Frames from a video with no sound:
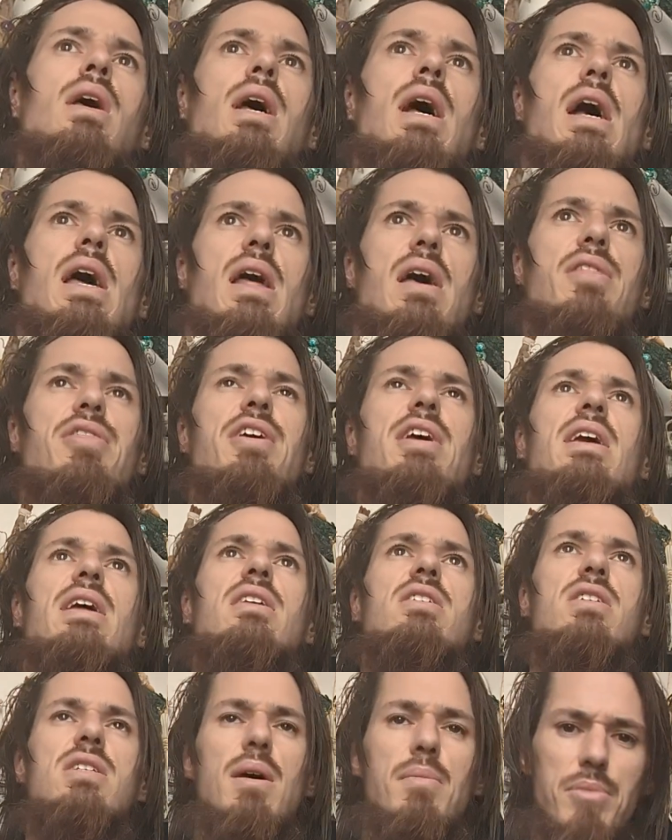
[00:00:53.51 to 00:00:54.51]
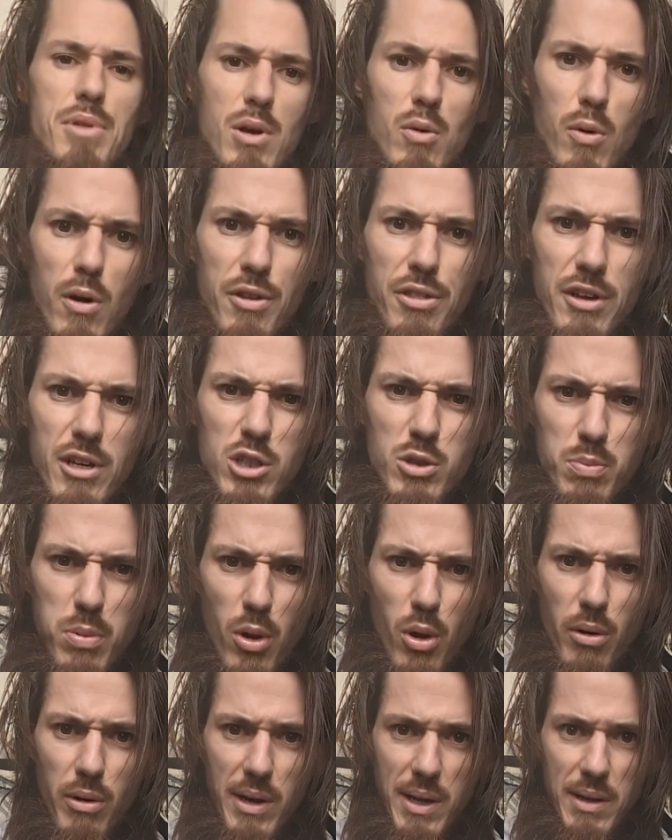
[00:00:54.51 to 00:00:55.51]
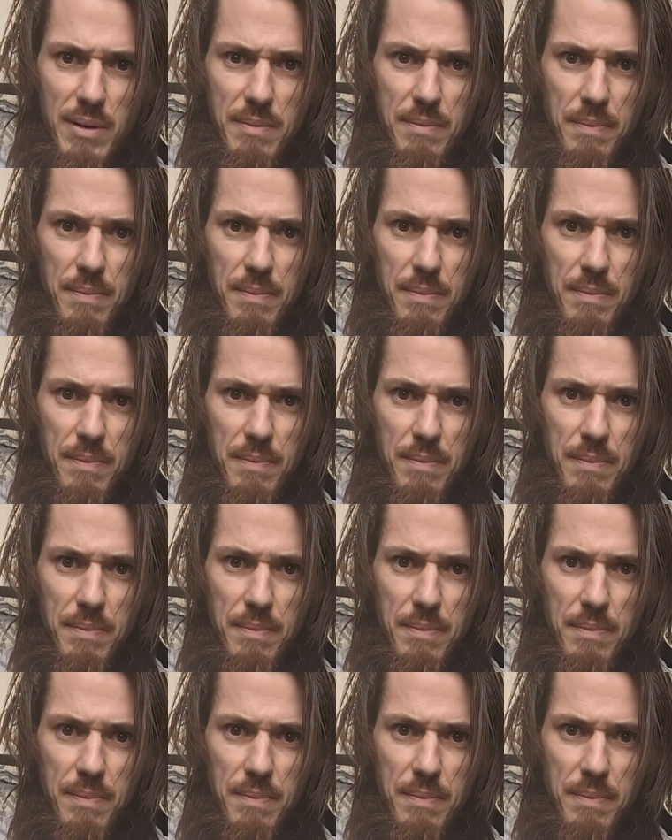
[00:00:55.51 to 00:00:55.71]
And I think it is something worth exploring.